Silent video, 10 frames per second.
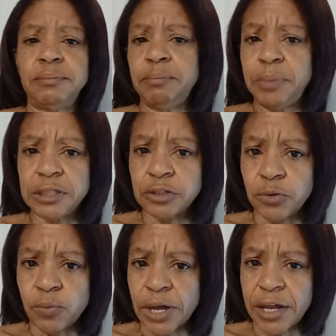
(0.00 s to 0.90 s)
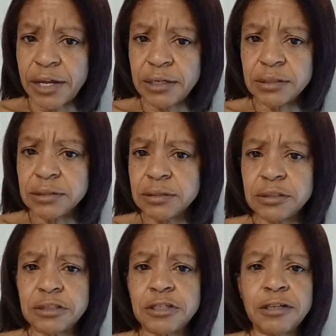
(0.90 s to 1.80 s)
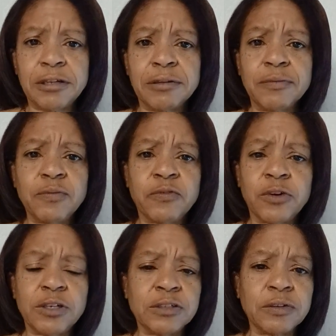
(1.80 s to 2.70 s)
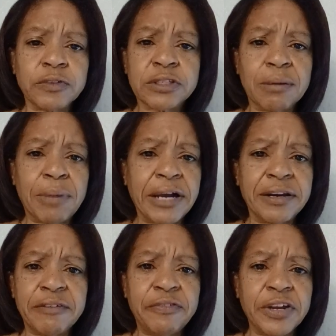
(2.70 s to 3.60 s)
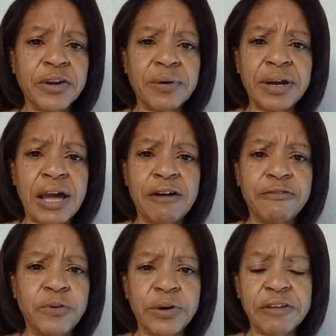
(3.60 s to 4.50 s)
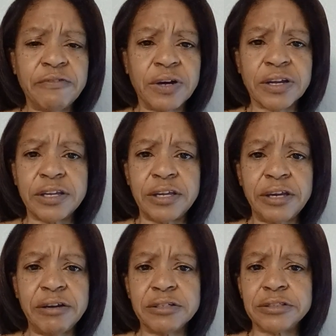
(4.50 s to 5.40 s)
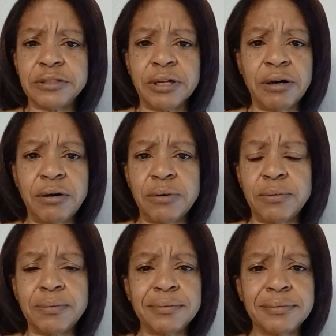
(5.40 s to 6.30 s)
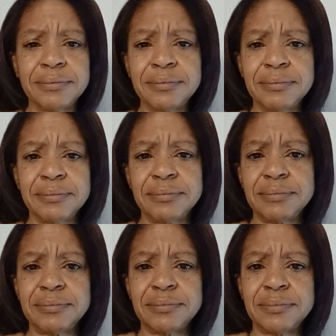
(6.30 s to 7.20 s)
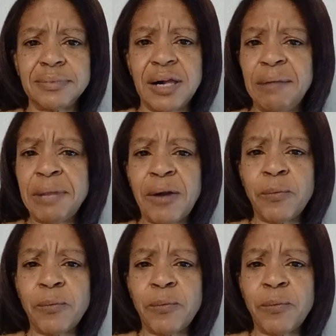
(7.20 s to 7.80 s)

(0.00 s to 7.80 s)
But to wait to for somebody to figure it out 40 fucking years, no. I'm not